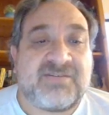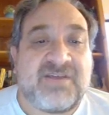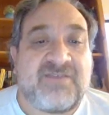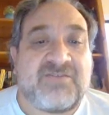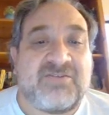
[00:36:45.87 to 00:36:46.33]

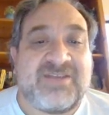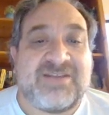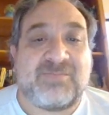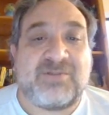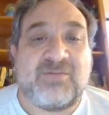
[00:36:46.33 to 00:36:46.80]
If you need
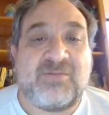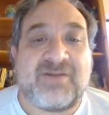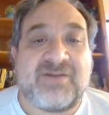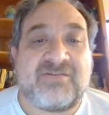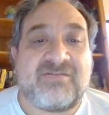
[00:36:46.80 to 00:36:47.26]
a blue
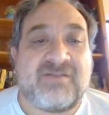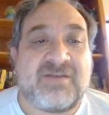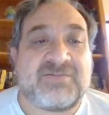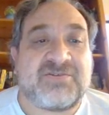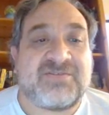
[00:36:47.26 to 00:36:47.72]
bundle,
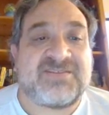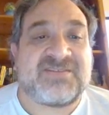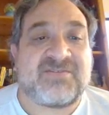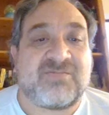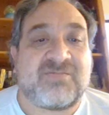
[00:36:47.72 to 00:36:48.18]
I'm sure this
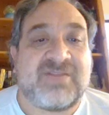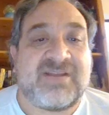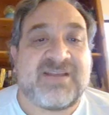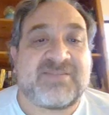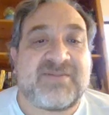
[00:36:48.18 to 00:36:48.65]
is a really
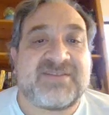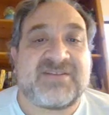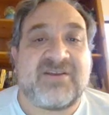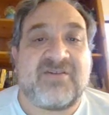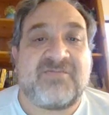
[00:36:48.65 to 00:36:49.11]
nice place
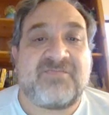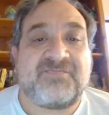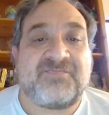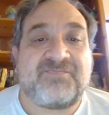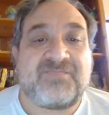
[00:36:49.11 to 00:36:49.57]
to go.
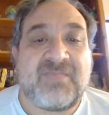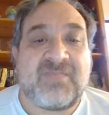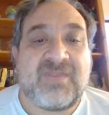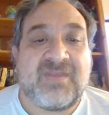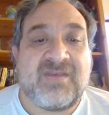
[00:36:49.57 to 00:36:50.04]

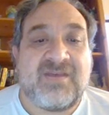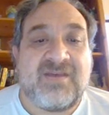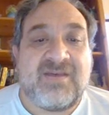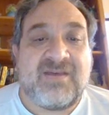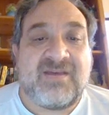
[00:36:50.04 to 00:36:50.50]

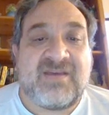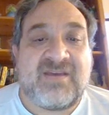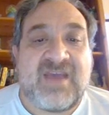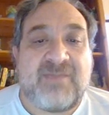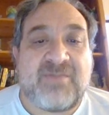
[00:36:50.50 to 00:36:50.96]

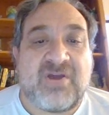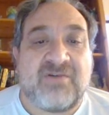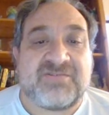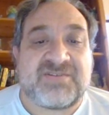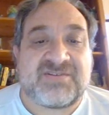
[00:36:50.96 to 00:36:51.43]
Cape
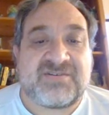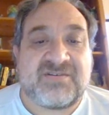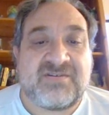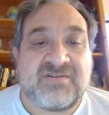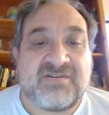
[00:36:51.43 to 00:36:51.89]

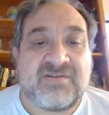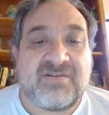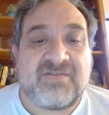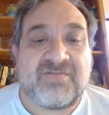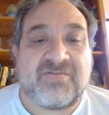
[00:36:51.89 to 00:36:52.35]
Coast,
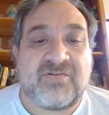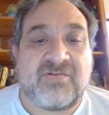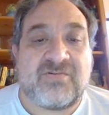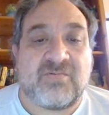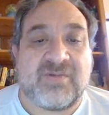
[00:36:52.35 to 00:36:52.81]

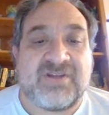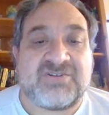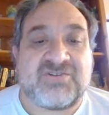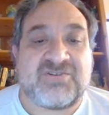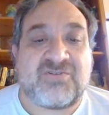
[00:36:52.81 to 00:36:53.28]
Third
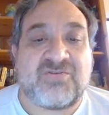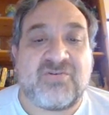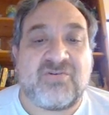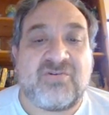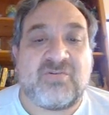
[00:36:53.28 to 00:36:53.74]
Ridge.
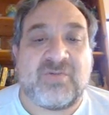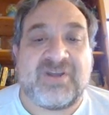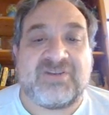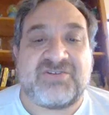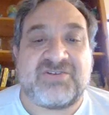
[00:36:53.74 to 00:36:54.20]
Third
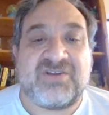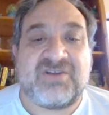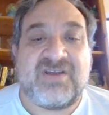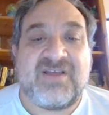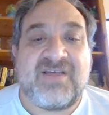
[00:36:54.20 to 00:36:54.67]
Ridge.
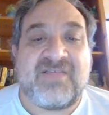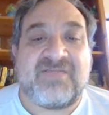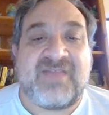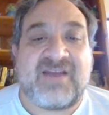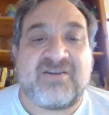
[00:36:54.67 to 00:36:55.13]

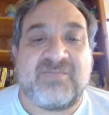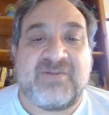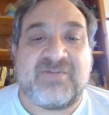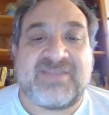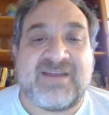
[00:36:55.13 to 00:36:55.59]
That could
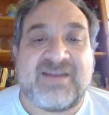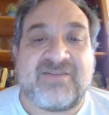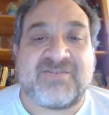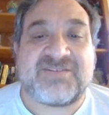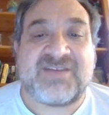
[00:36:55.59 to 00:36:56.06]
be what that
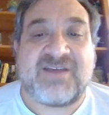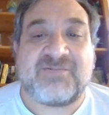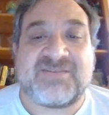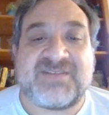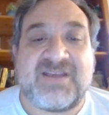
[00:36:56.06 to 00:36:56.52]
other sign
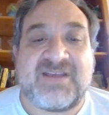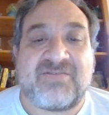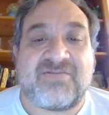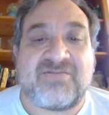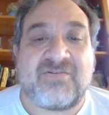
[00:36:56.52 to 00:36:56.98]
was saying,
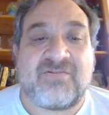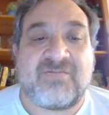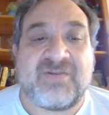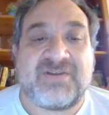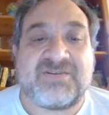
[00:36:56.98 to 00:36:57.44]
Third
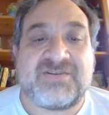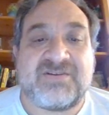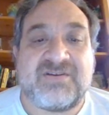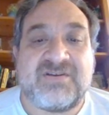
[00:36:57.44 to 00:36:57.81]
Ridge.